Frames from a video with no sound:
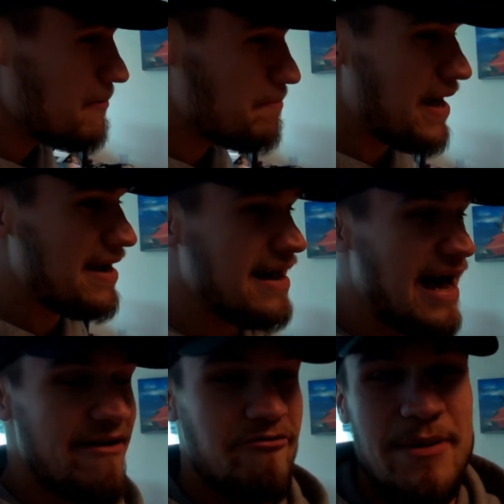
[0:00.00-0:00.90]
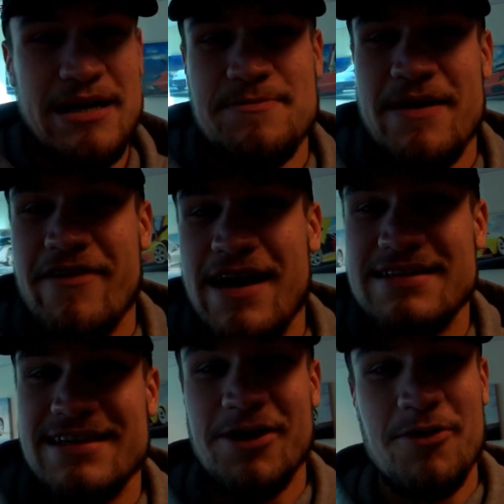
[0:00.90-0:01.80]
Ben from Aspect
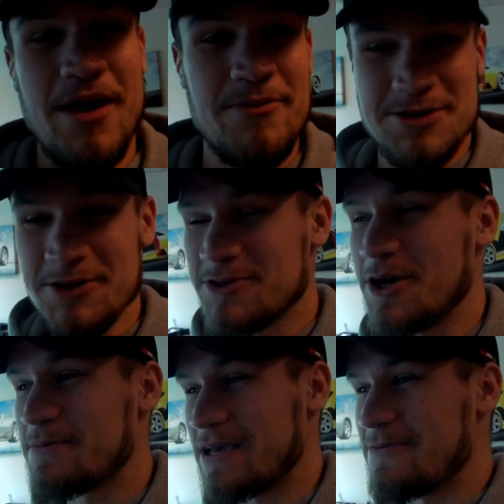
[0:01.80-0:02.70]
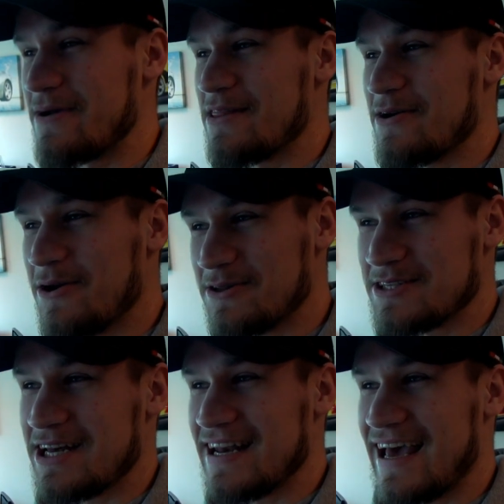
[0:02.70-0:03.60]
Valeting, who I was on Top Gear with on
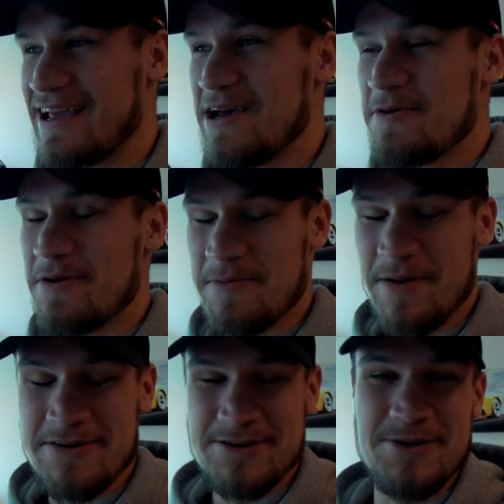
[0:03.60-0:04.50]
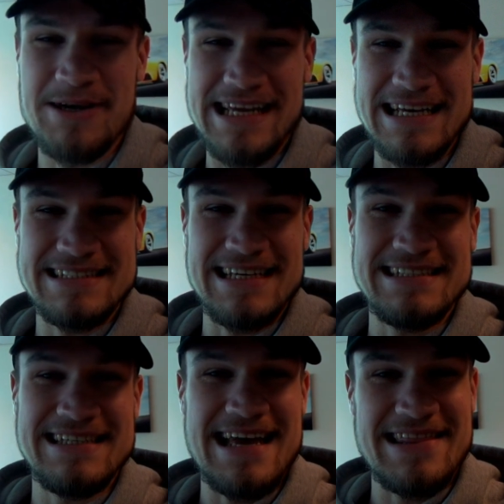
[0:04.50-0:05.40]
Sunday, we were both talking yesterday,
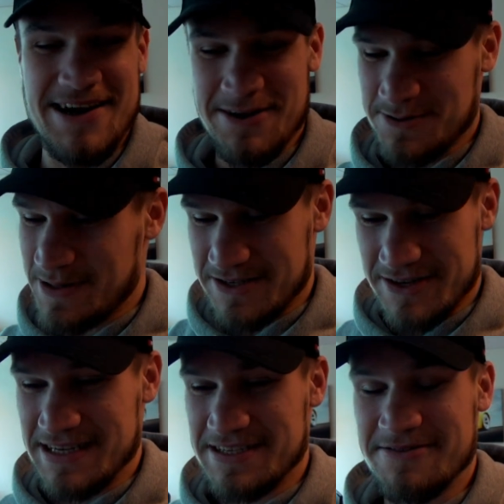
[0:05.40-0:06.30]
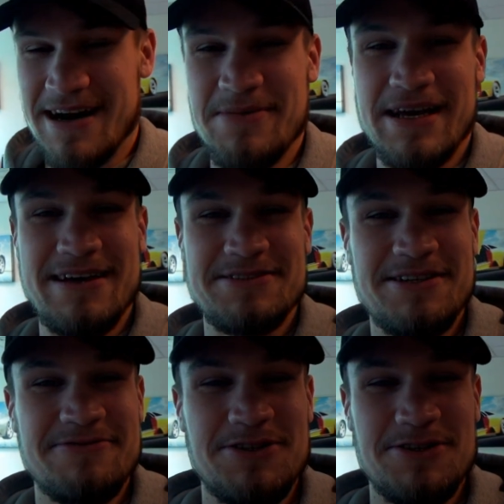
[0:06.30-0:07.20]
saying that our Twitter and Instagram accounts
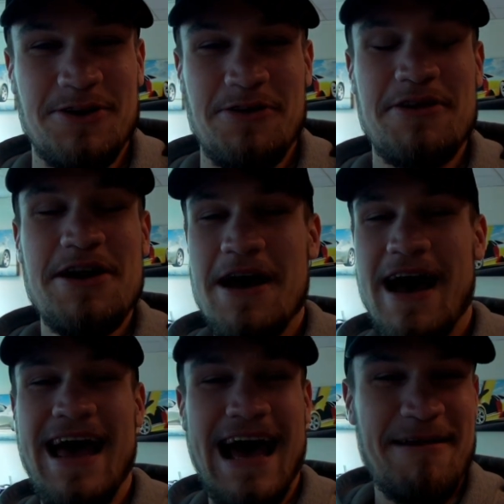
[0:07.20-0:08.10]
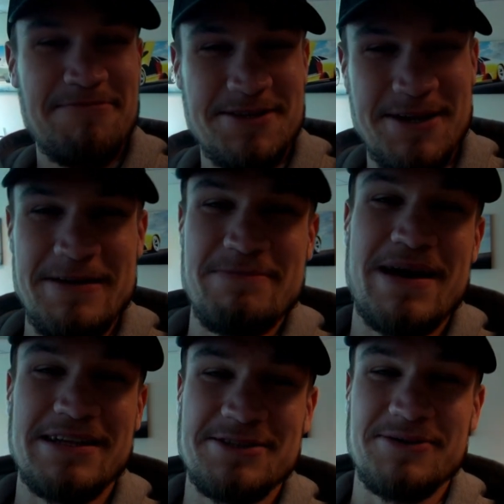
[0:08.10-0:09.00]
have just gone absolutely
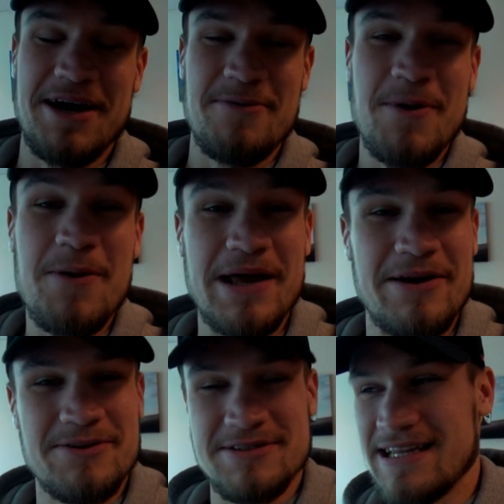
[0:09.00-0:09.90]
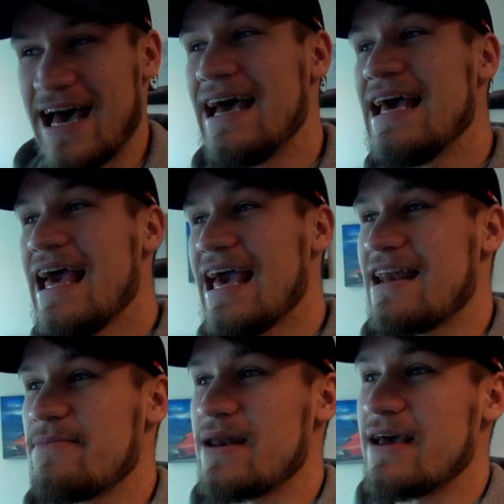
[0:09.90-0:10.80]
mental, and I will get onto that
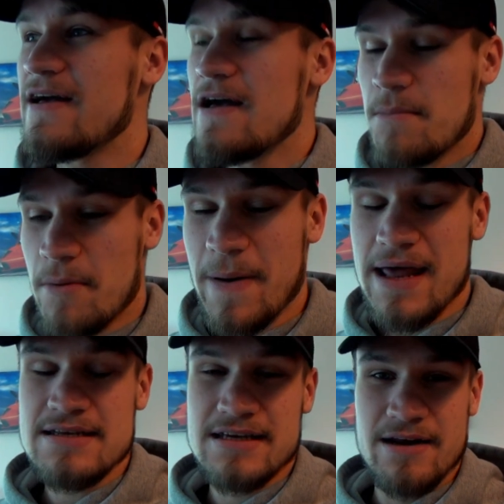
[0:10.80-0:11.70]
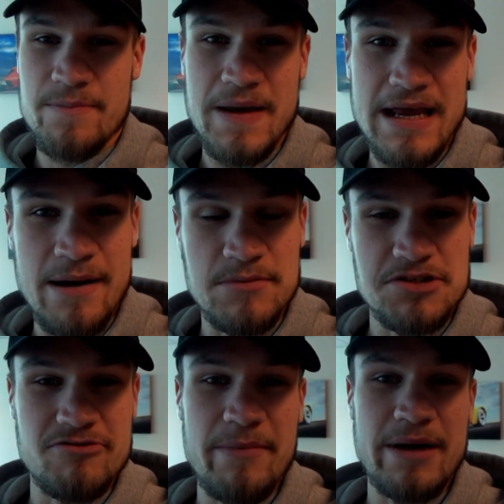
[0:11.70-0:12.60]
in a minute. But Ben is going to be
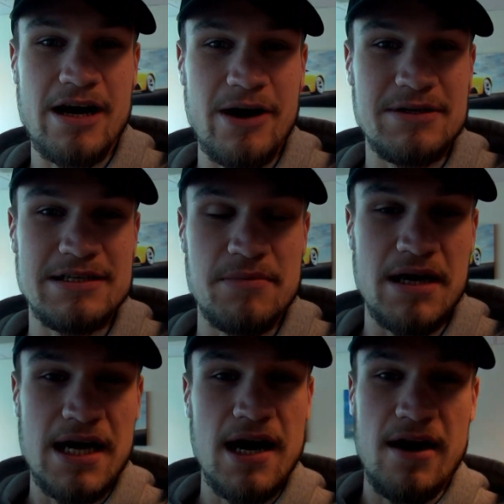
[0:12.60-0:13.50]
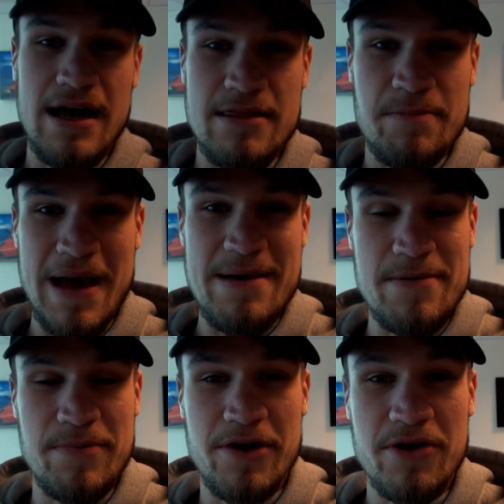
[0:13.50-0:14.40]
ceramic coating my car in the baby
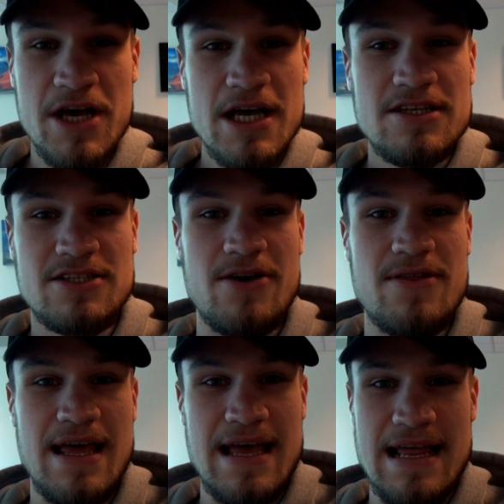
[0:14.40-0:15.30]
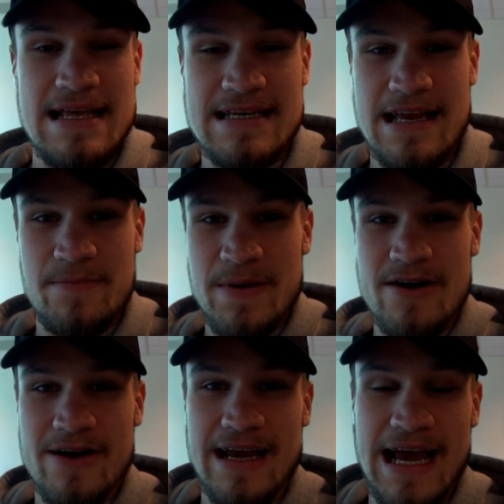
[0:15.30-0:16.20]
blue, so that it is going to be
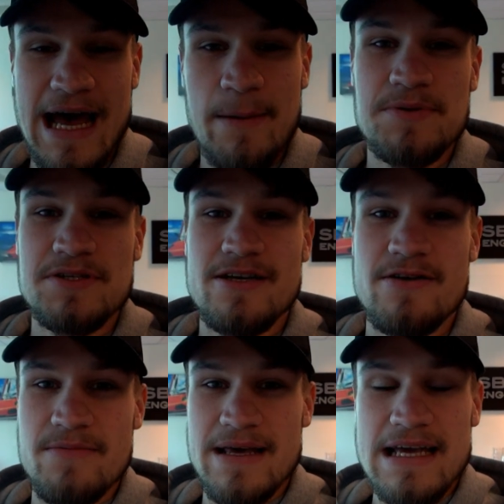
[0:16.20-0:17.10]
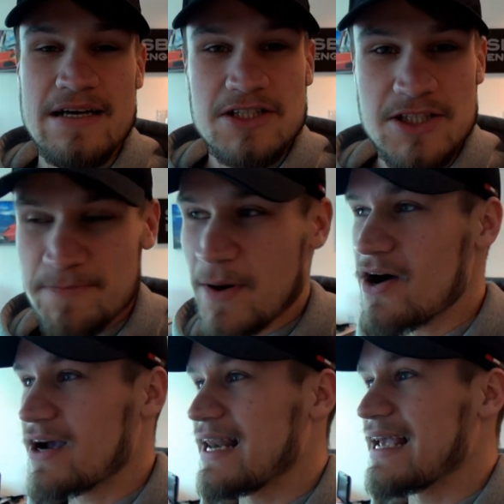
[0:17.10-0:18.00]
looking absolutely
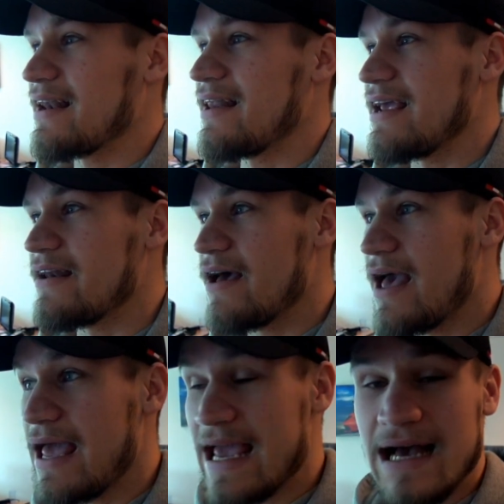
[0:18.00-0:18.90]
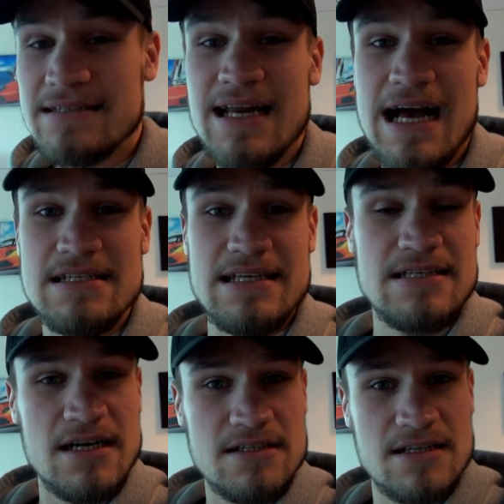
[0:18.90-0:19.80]
sparkling clean. He hasn't actually
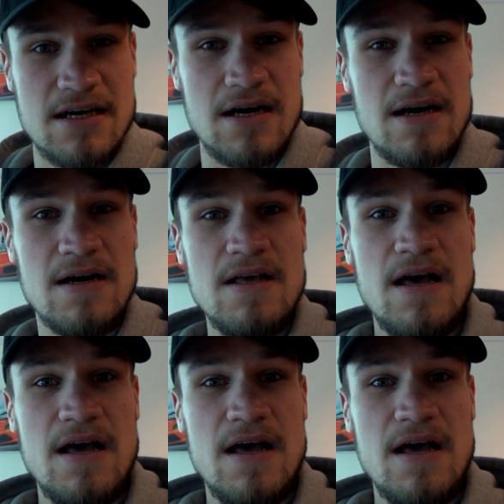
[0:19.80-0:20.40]
touched the car